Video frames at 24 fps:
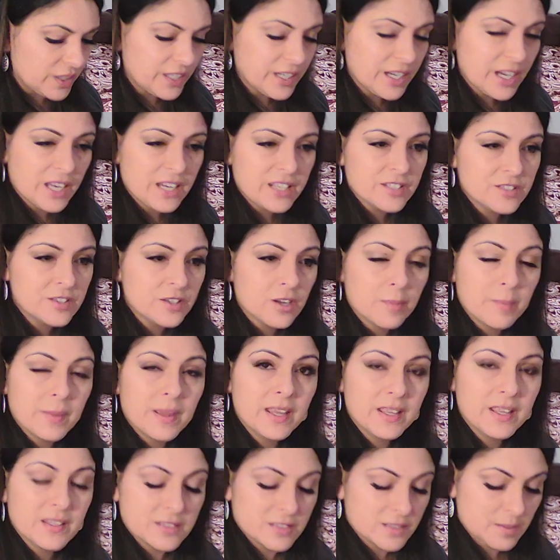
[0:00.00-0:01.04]
got to start
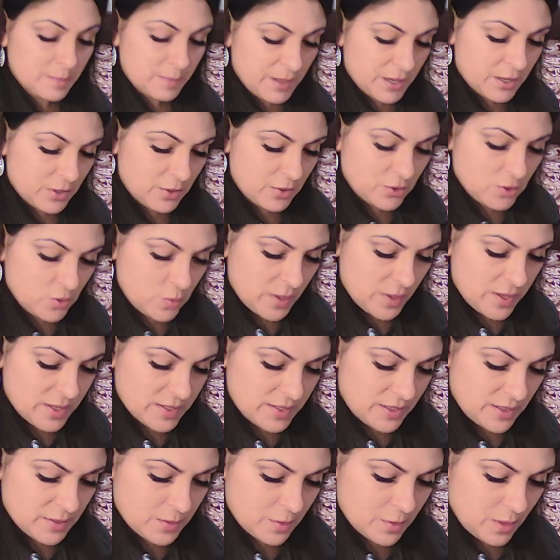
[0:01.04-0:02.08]
making some better
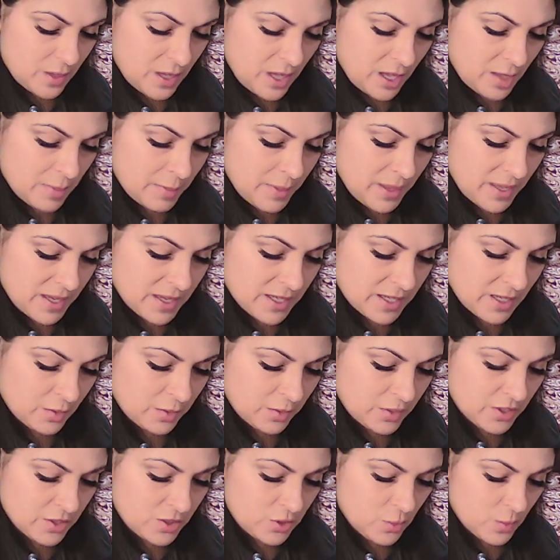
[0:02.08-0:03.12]
choices, okay? Making
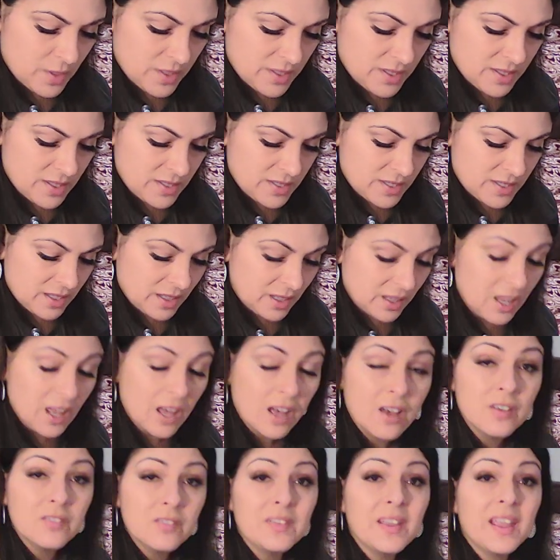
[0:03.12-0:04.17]
healthy choices in
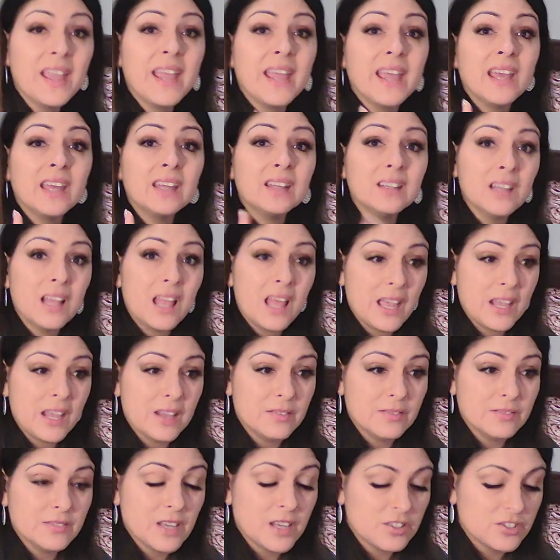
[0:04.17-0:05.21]
love and life,
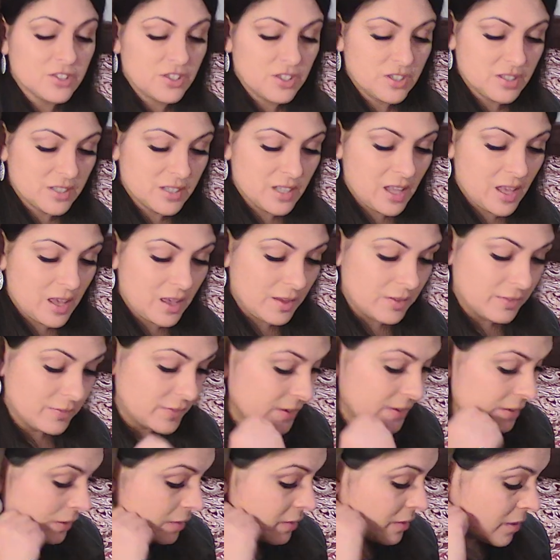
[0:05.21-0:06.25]
not just love,
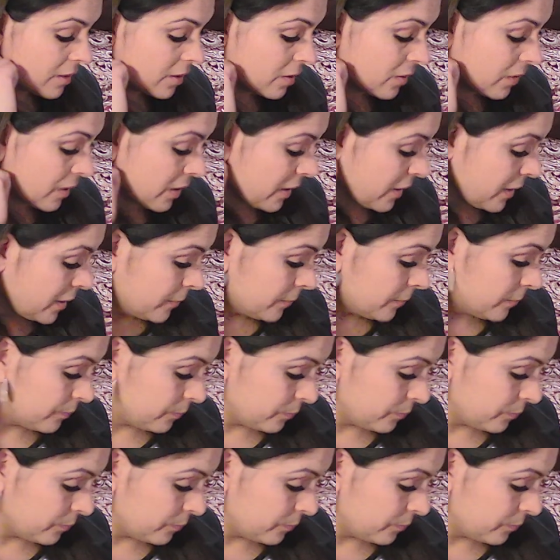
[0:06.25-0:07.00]
okay?